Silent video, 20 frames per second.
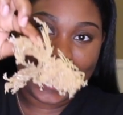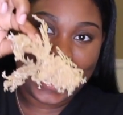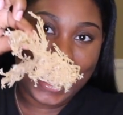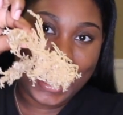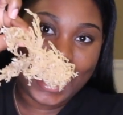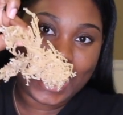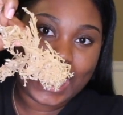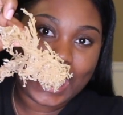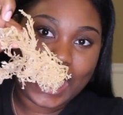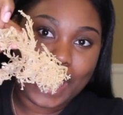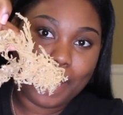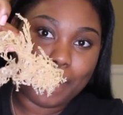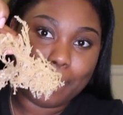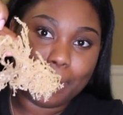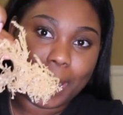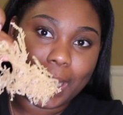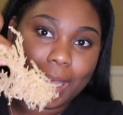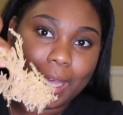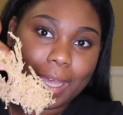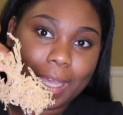I got
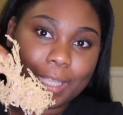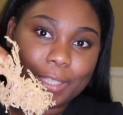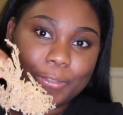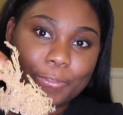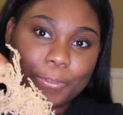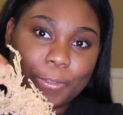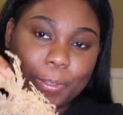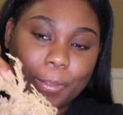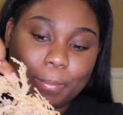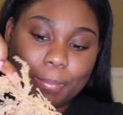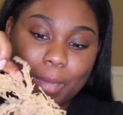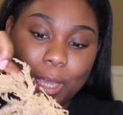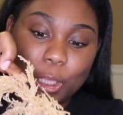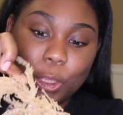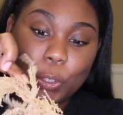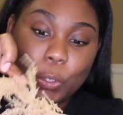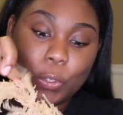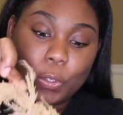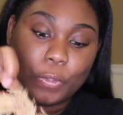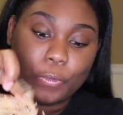mine from my
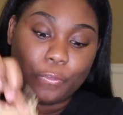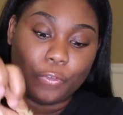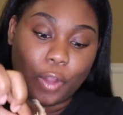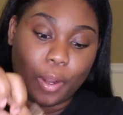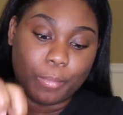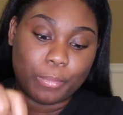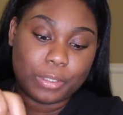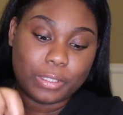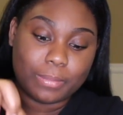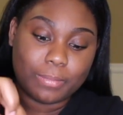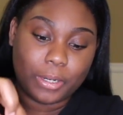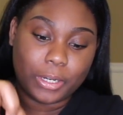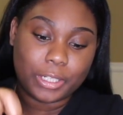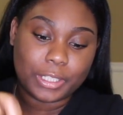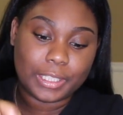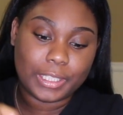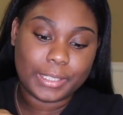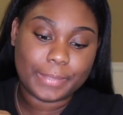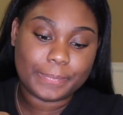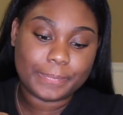local farmer's
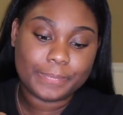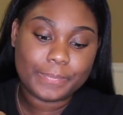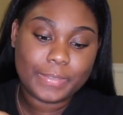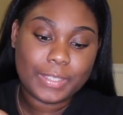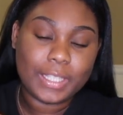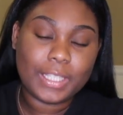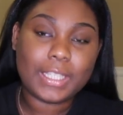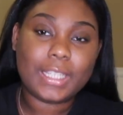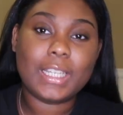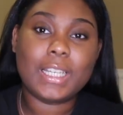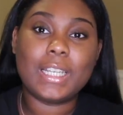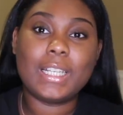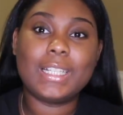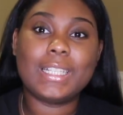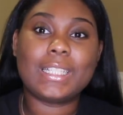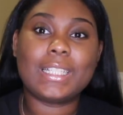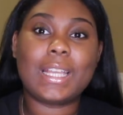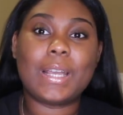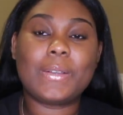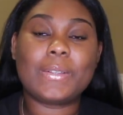market
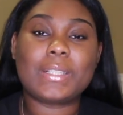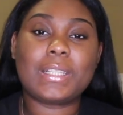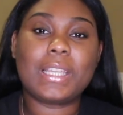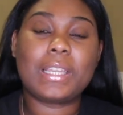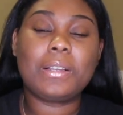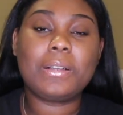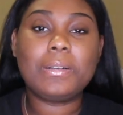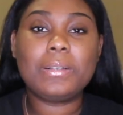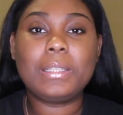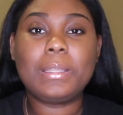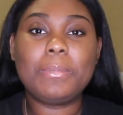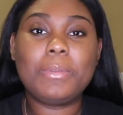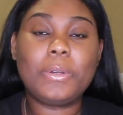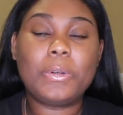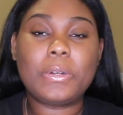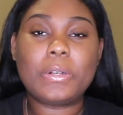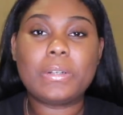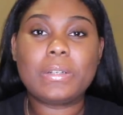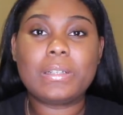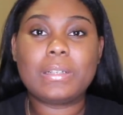because I was like, oh, let me
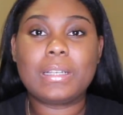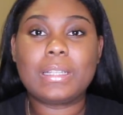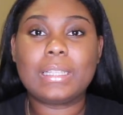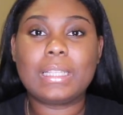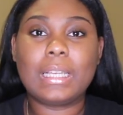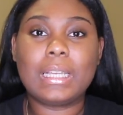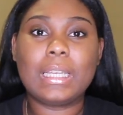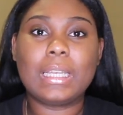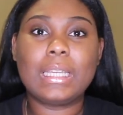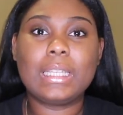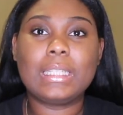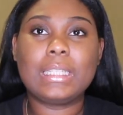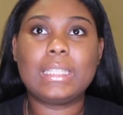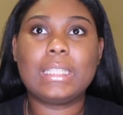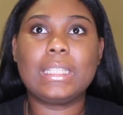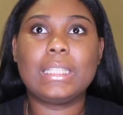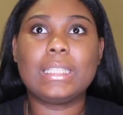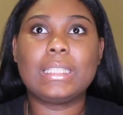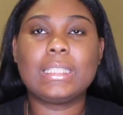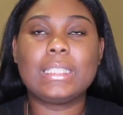order it online.
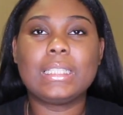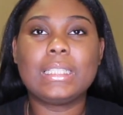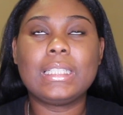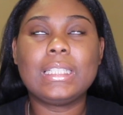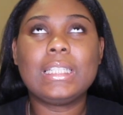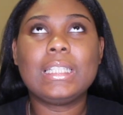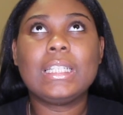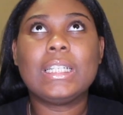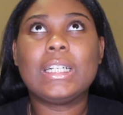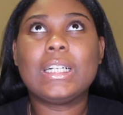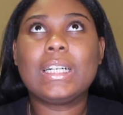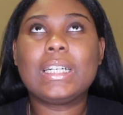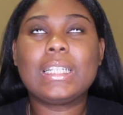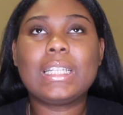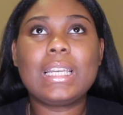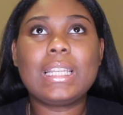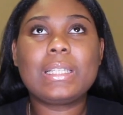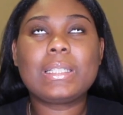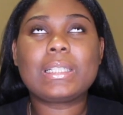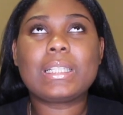And then
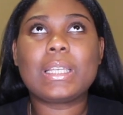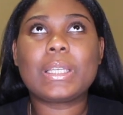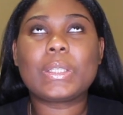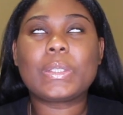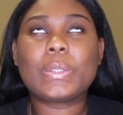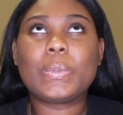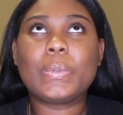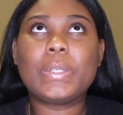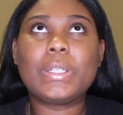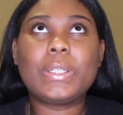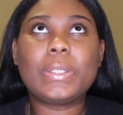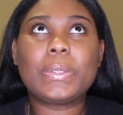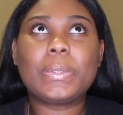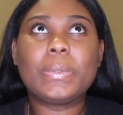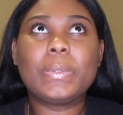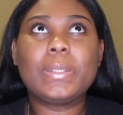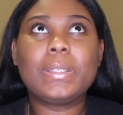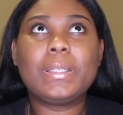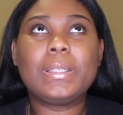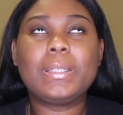online is like
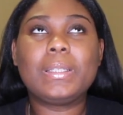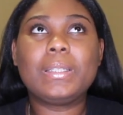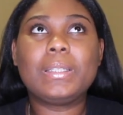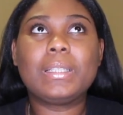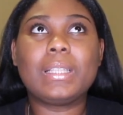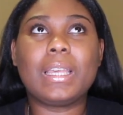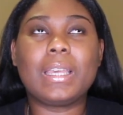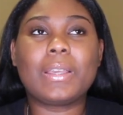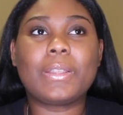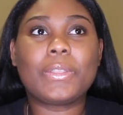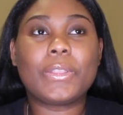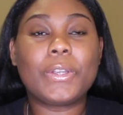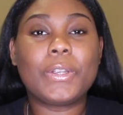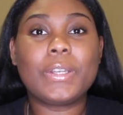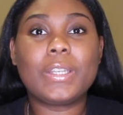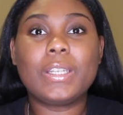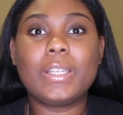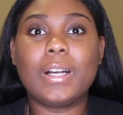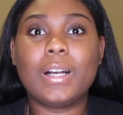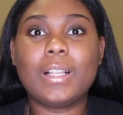$23, like
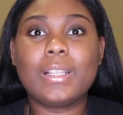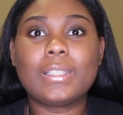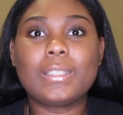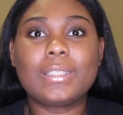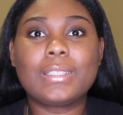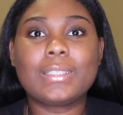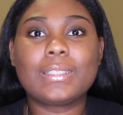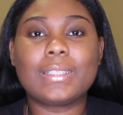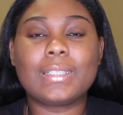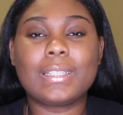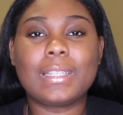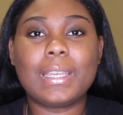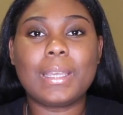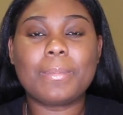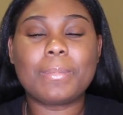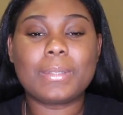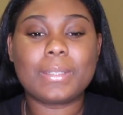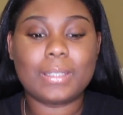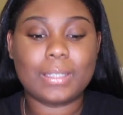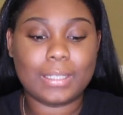$30 on
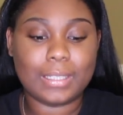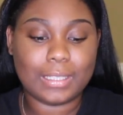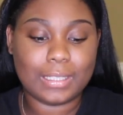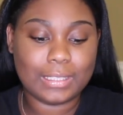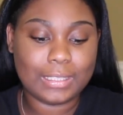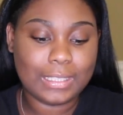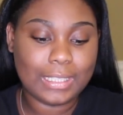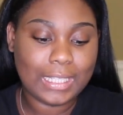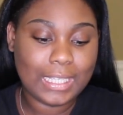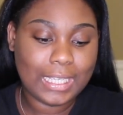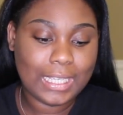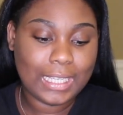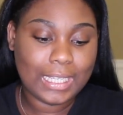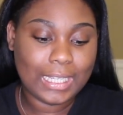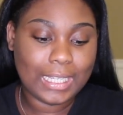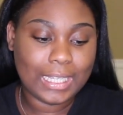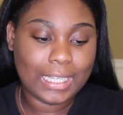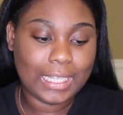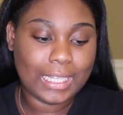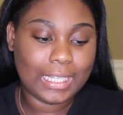Amazon.
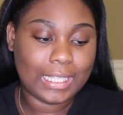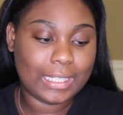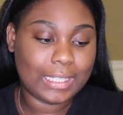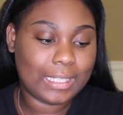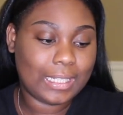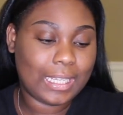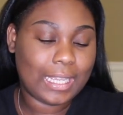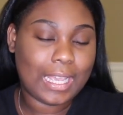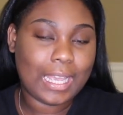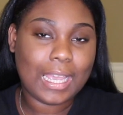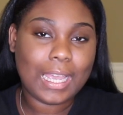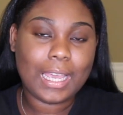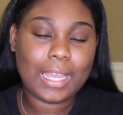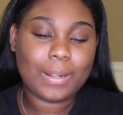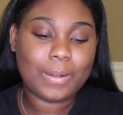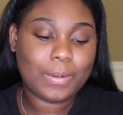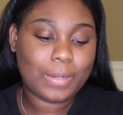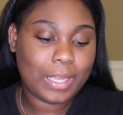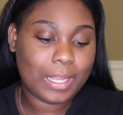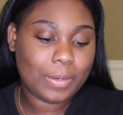And
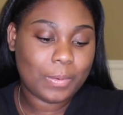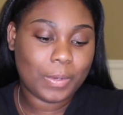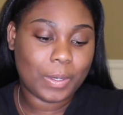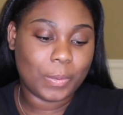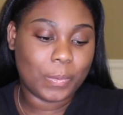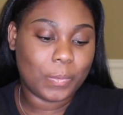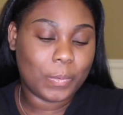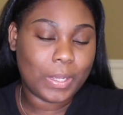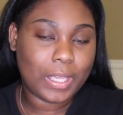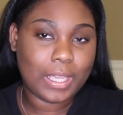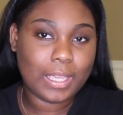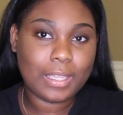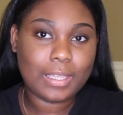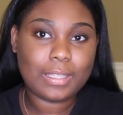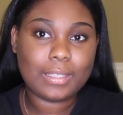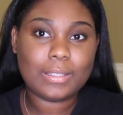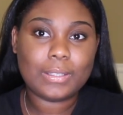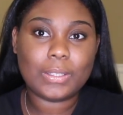I didn't want to wait.